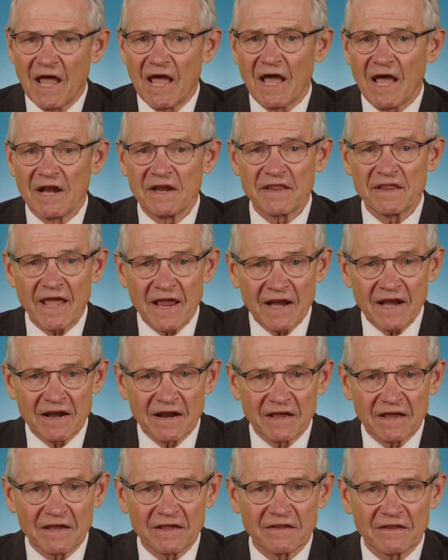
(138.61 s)
And
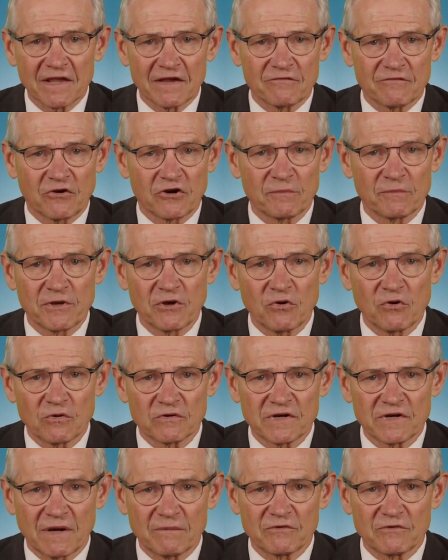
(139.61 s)
then they've got to be
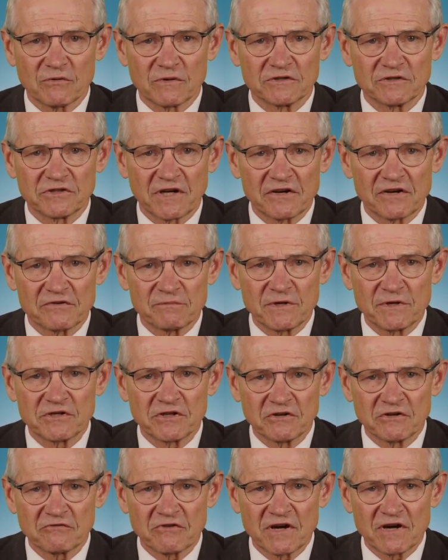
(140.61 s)
hooked up to a
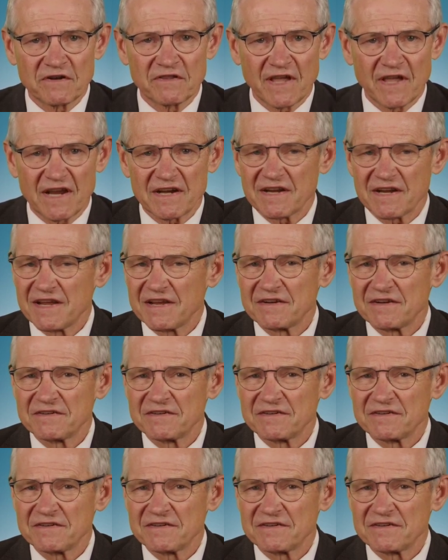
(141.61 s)
transmission grid that